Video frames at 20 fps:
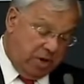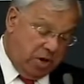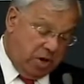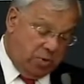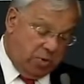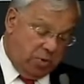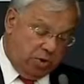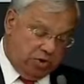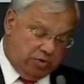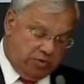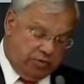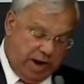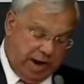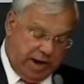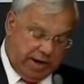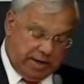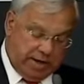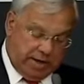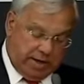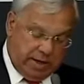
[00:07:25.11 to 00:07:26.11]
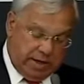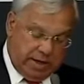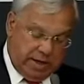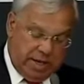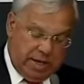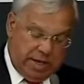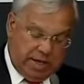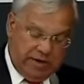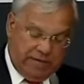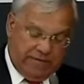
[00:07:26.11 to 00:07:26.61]
will attract
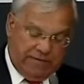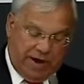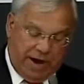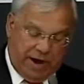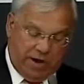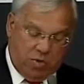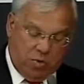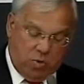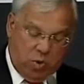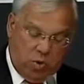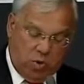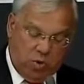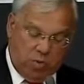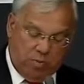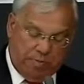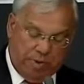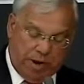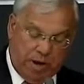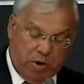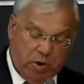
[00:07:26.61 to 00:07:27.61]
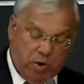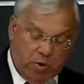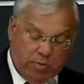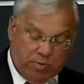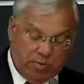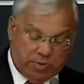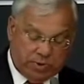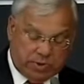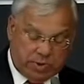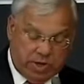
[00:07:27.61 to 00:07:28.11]
and find better
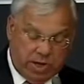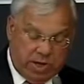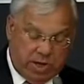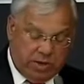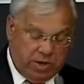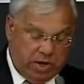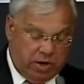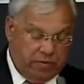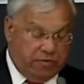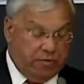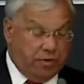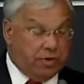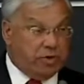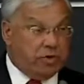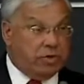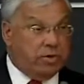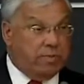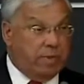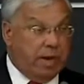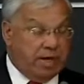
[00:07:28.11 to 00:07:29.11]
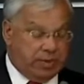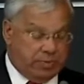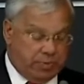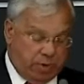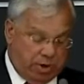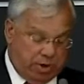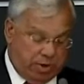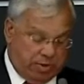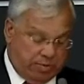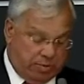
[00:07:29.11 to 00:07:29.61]
homes than University of Umass
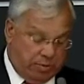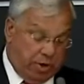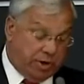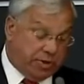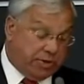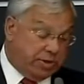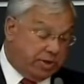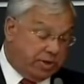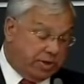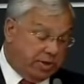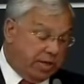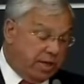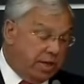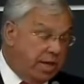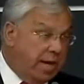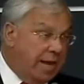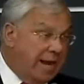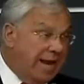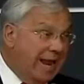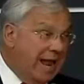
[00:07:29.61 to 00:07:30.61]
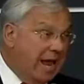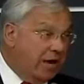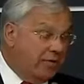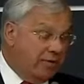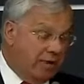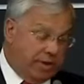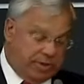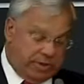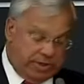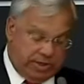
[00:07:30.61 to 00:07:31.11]
Boston, our great
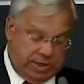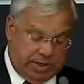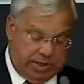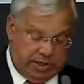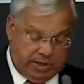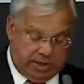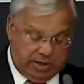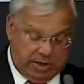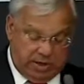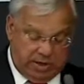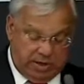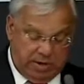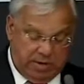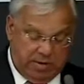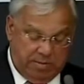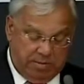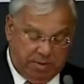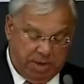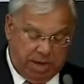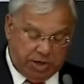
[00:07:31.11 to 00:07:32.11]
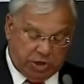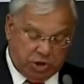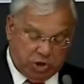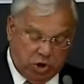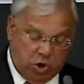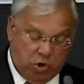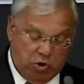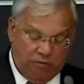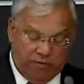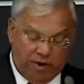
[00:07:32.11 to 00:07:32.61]
city. A place
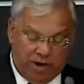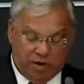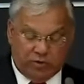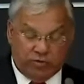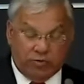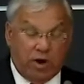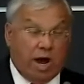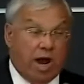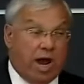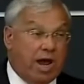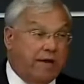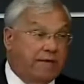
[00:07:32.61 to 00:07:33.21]
known for our drive,